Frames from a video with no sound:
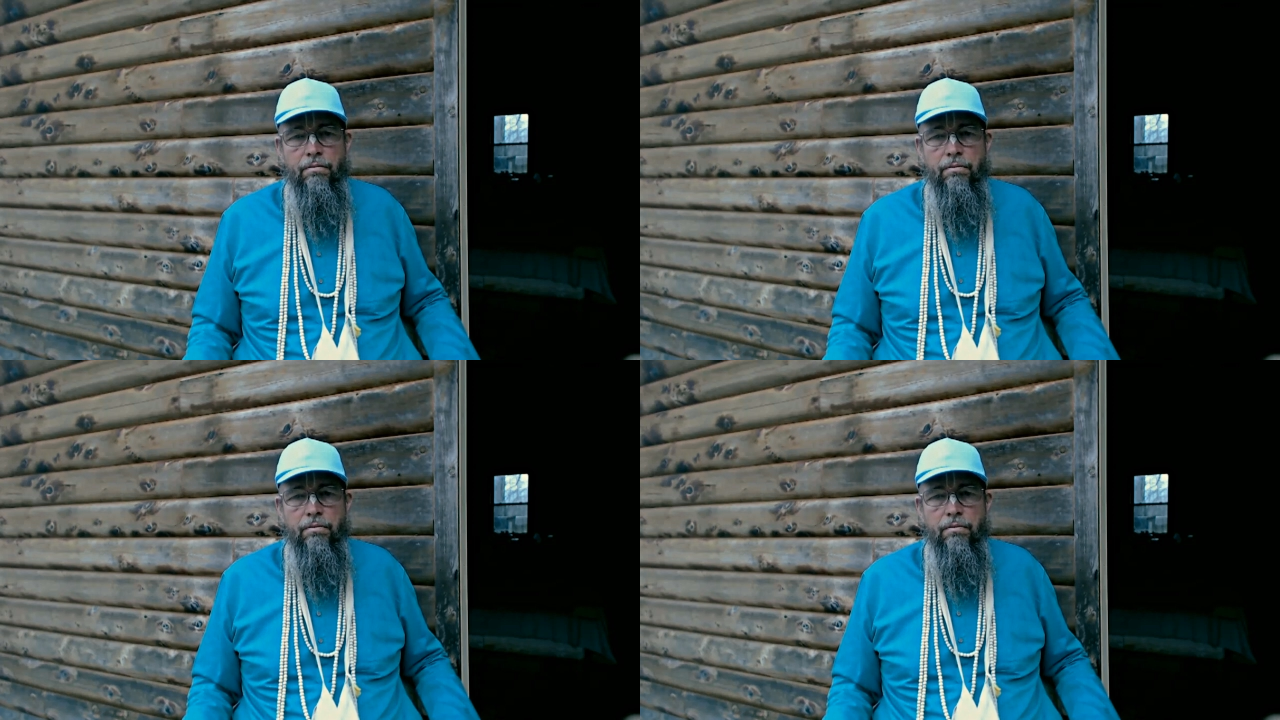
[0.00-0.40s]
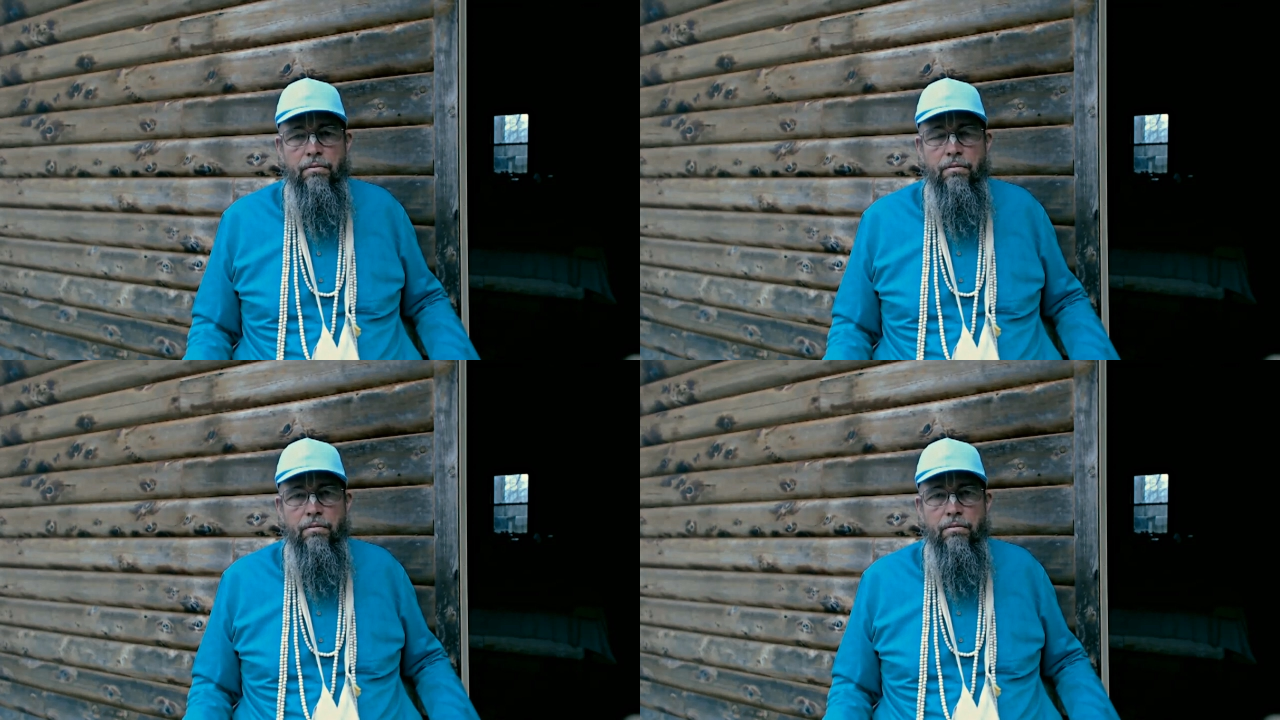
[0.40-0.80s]

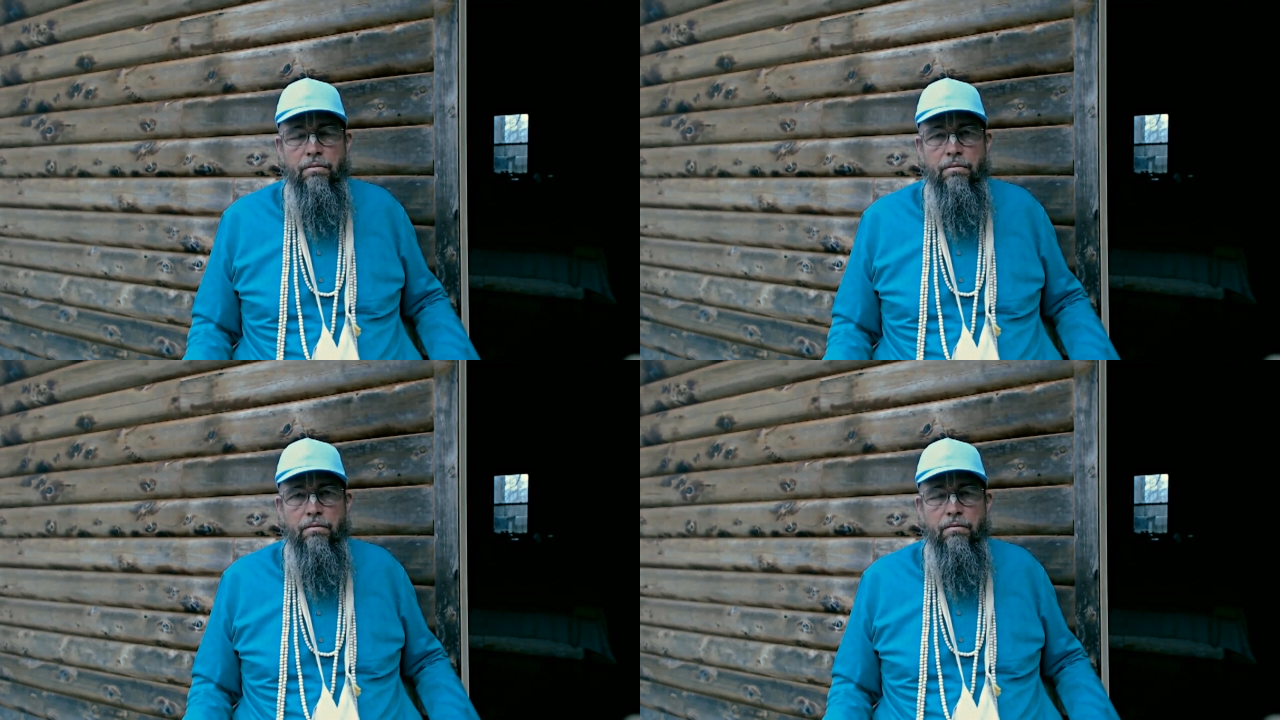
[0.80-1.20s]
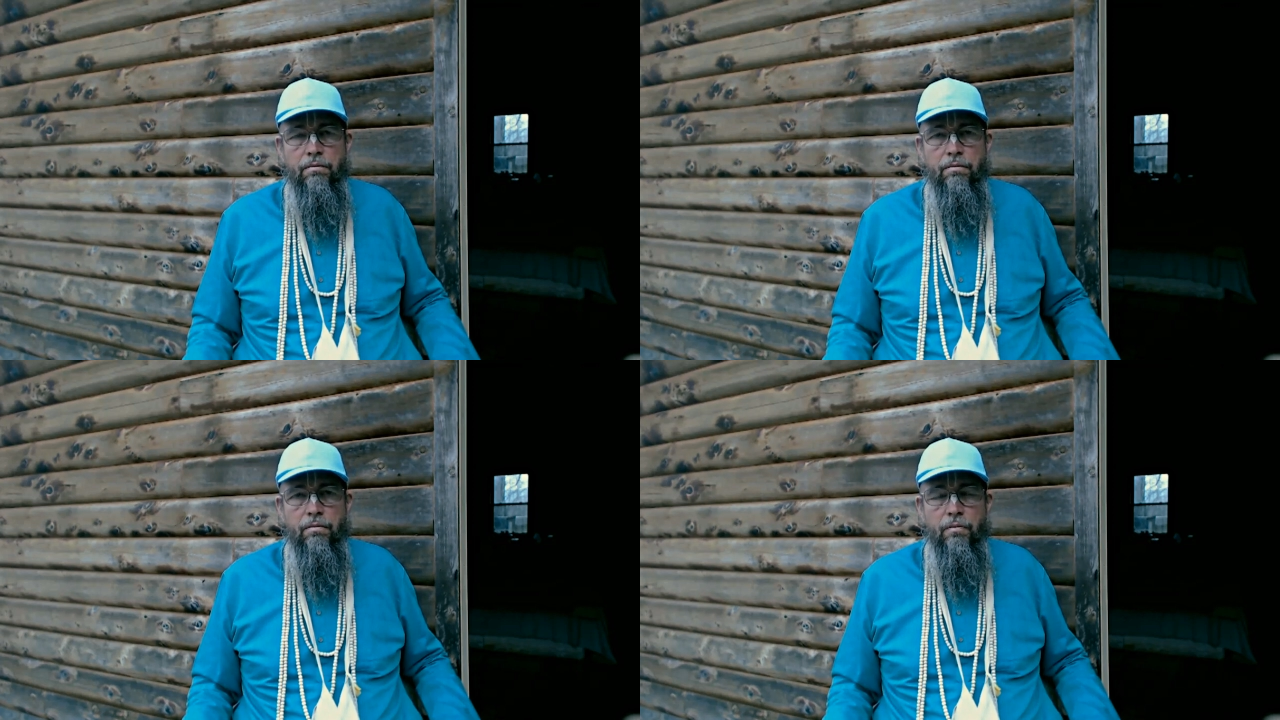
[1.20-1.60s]

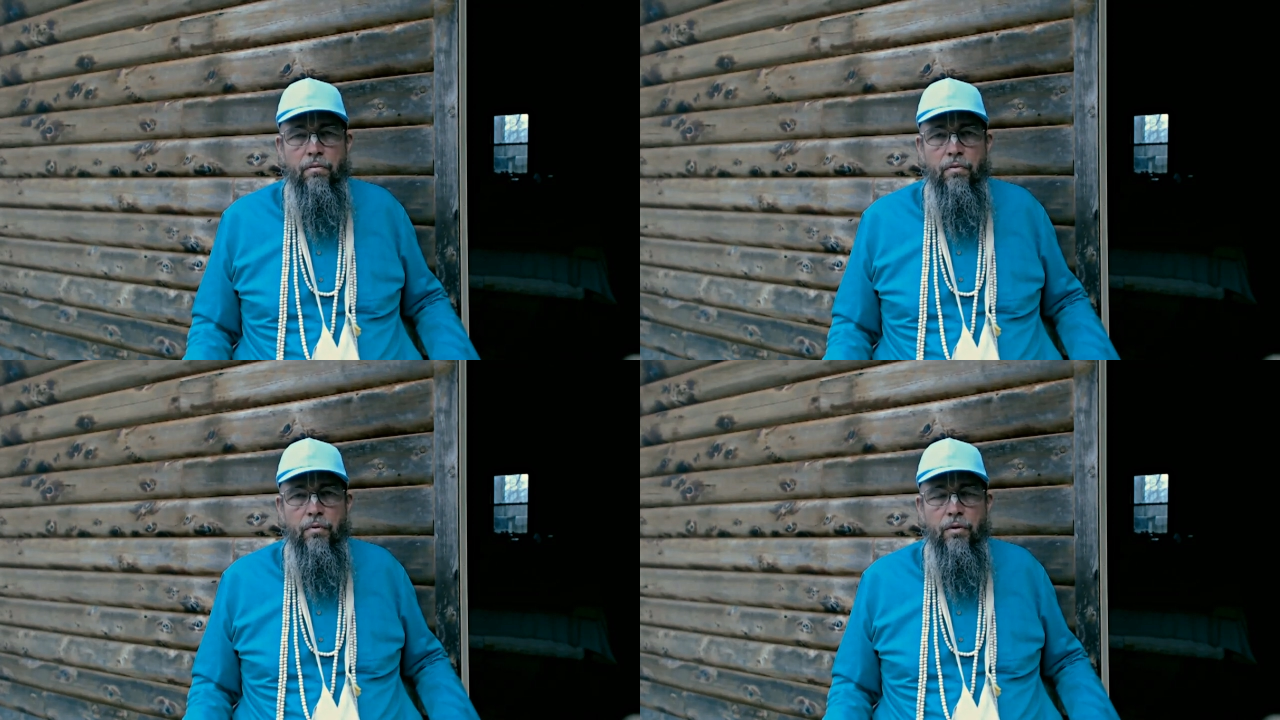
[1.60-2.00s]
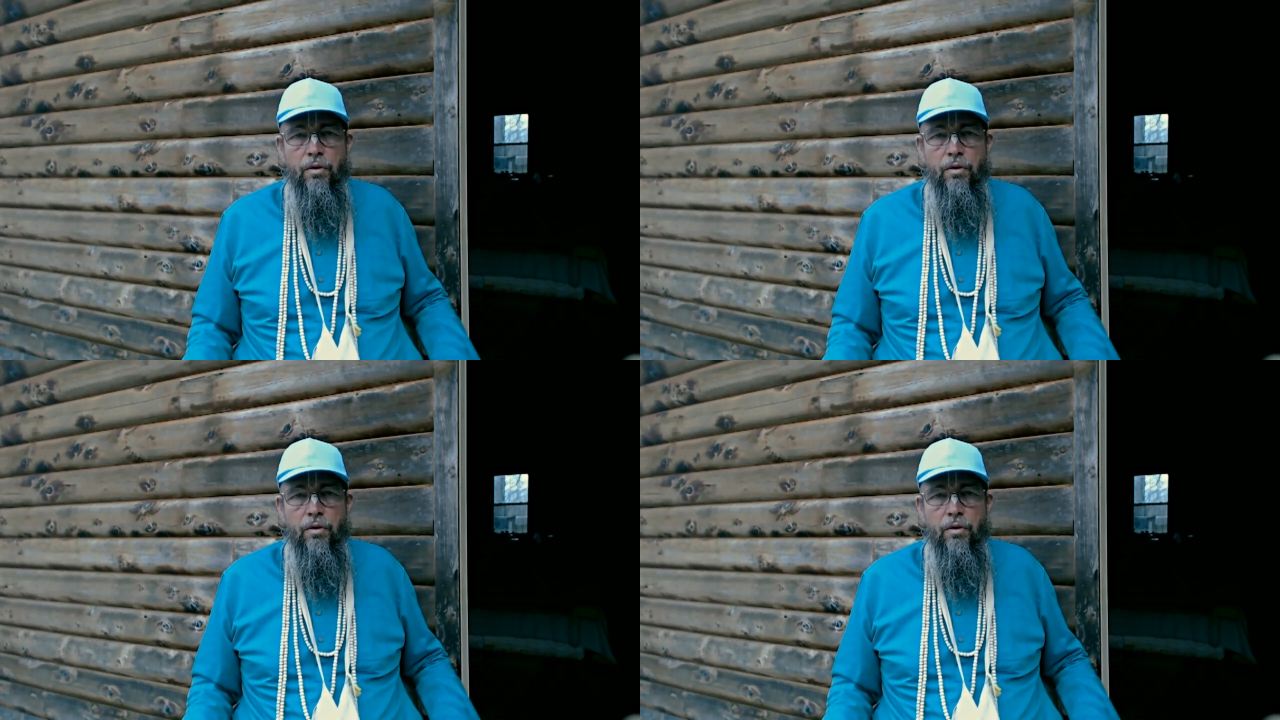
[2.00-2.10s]
(no one is talking)